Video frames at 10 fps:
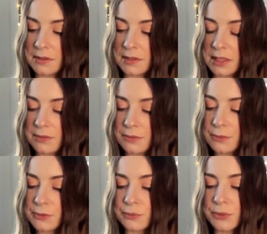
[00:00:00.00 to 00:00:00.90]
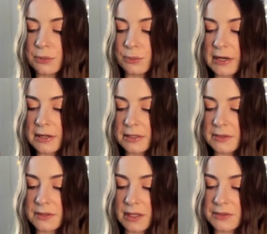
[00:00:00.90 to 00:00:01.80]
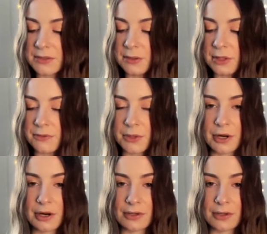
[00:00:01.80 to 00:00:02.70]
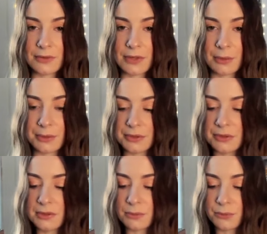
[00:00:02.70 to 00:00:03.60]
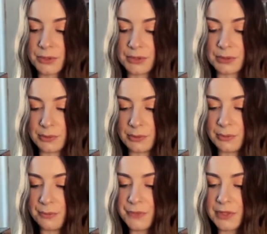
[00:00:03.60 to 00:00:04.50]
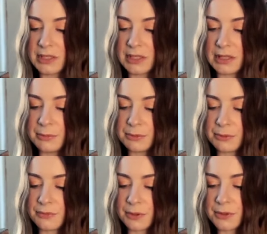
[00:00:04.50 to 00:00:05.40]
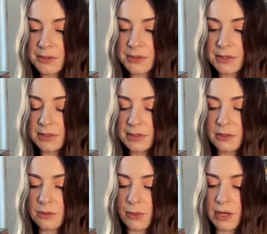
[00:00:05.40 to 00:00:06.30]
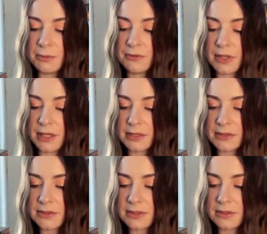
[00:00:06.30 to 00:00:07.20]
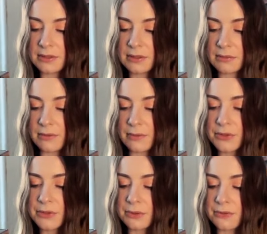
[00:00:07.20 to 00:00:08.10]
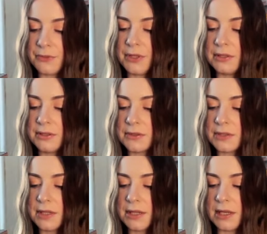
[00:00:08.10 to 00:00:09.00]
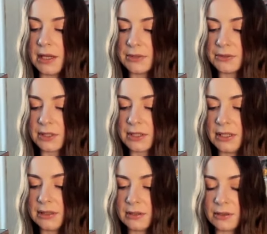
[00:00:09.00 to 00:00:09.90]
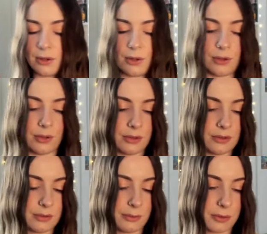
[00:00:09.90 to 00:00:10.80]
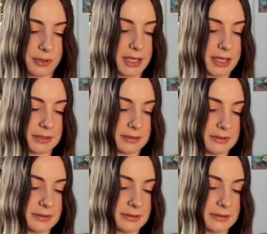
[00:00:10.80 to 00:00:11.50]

Even though it's only a rare, I still love the card art for that one. Really cool. Limit Reverse, Realm of Light, Reversal of Fate, and Arcana Call, or Arcana.